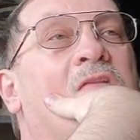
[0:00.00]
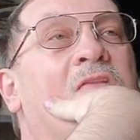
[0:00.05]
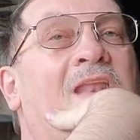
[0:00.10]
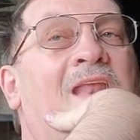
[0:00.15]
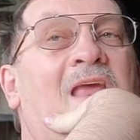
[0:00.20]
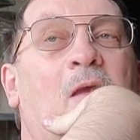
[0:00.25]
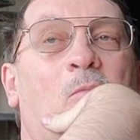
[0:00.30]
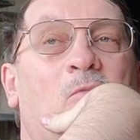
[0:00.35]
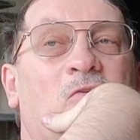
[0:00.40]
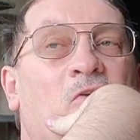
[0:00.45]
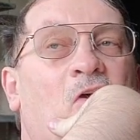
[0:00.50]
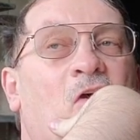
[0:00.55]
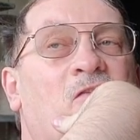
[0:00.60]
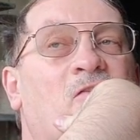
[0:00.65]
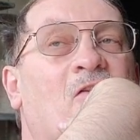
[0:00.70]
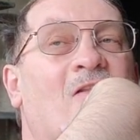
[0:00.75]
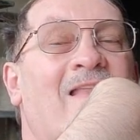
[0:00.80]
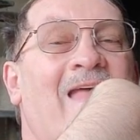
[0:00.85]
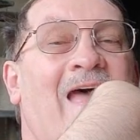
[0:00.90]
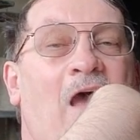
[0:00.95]
that
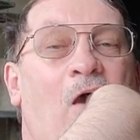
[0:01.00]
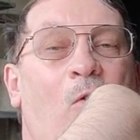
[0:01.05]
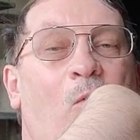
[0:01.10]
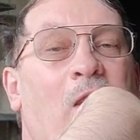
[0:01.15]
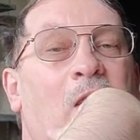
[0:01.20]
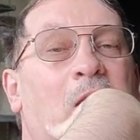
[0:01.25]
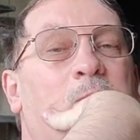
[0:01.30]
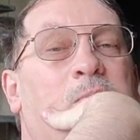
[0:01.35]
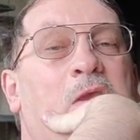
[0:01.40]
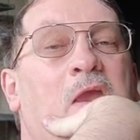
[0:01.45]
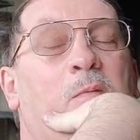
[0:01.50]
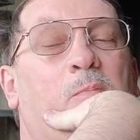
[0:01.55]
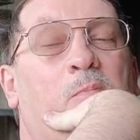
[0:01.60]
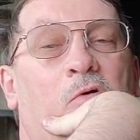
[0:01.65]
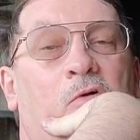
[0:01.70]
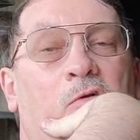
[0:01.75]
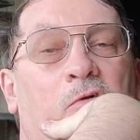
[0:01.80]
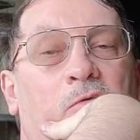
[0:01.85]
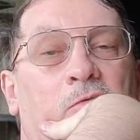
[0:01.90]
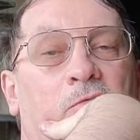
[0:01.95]
Amazon's allowing
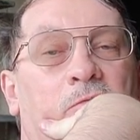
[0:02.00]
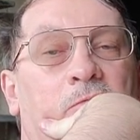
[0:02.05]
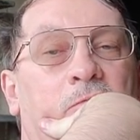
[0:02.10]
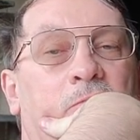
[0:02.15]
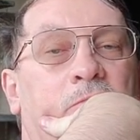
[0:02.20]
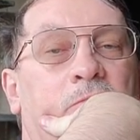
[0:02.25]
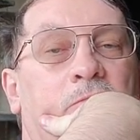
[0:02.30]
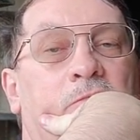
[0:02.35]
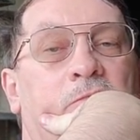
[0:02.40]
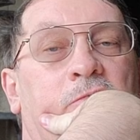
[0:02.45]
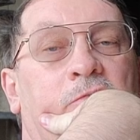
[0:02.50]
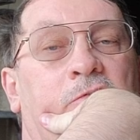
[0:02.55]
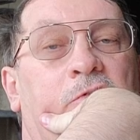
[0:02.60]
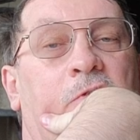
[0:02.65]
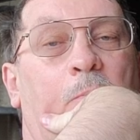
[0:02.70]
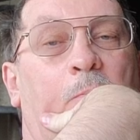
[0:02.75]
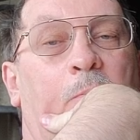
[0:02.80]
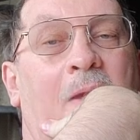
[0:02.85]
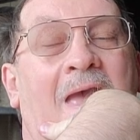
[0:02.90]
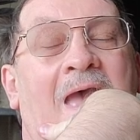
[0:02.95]
people
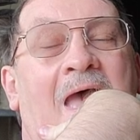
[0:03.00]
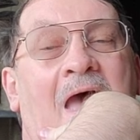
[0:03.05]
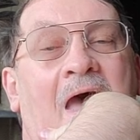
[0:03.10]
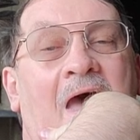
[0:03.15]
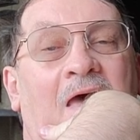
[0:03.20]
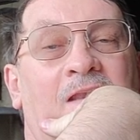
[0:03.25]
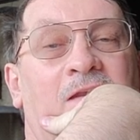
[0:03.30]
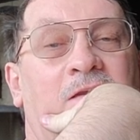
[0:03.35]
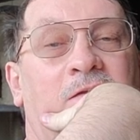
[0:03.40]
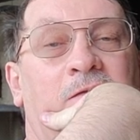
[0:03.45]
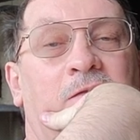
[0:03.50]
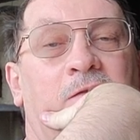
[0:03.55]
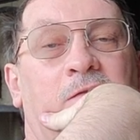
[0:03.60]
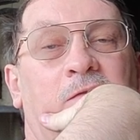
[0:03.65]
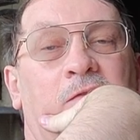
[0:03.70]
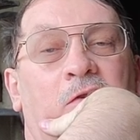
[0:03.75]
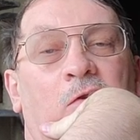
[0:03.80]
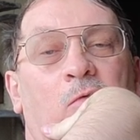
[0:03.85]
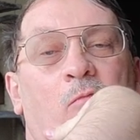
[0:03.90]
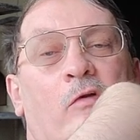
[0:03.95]
to pad
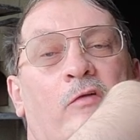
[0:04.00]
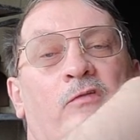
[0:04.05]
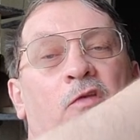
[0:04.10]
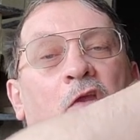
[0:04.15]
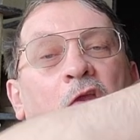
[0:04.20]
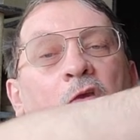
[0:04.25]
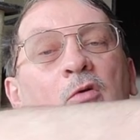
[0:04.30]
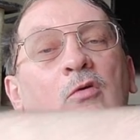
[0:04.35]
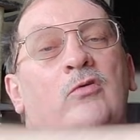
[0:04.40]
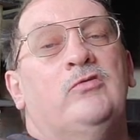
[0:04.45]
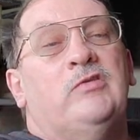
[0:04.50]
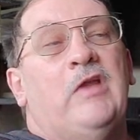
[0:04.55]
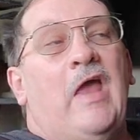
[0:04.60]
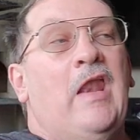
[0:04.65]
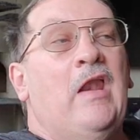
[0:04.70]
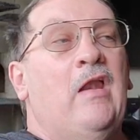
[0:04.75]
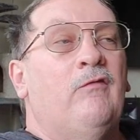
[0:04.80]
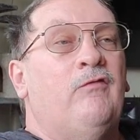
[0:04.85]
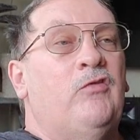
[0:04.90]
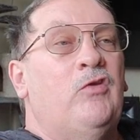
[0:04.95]
their reviews,
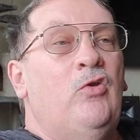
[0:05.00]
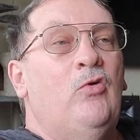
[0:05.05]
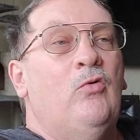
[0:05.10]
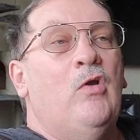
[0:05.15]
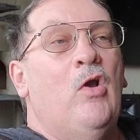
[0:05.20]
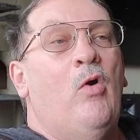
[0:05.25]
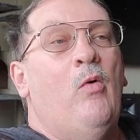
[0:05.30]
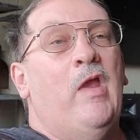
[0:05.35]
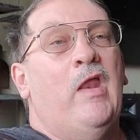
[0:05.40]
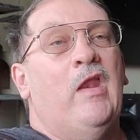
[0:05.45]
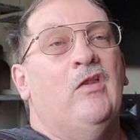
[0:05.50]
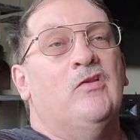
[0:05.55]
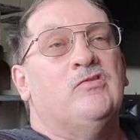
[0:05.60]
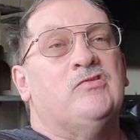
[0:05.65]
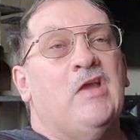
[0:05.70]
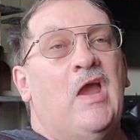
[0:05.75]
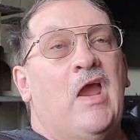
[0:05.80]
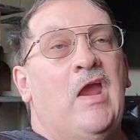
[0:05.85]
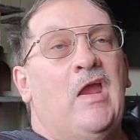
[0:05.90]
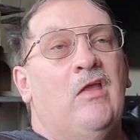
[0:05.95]
and if you go in and
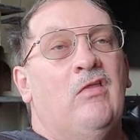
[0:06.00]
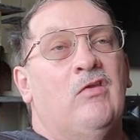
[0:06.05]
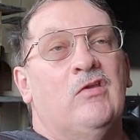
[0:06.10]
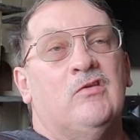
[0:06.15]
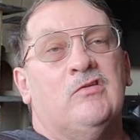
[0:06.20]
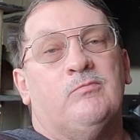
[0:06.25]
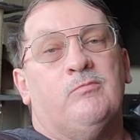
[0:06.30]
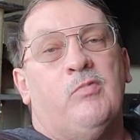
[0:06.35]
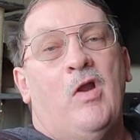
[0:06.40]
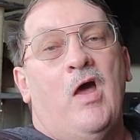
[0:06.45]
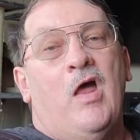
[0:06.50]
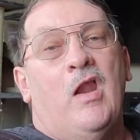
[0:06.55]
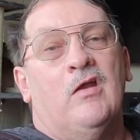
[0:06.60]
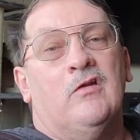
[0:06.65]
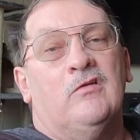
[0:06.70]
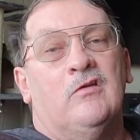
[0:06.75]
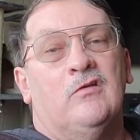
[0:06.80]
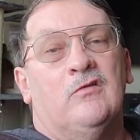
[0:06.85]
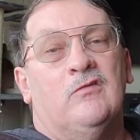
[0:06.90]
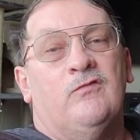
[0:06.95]
say this
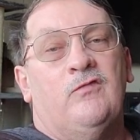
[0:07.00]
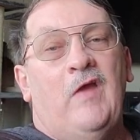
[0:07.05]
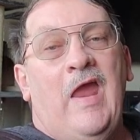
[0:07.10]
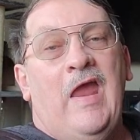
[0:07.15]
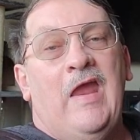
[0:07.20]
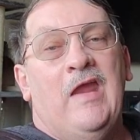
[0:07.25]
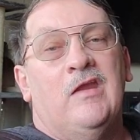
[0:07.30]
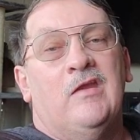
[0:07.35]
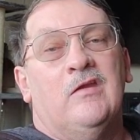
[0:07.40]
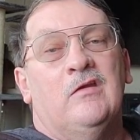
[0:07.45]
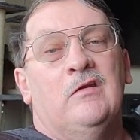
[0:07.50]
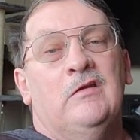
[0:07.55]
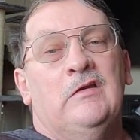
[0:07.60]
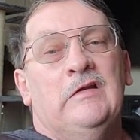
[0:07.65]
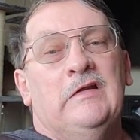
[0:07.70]
product is fake,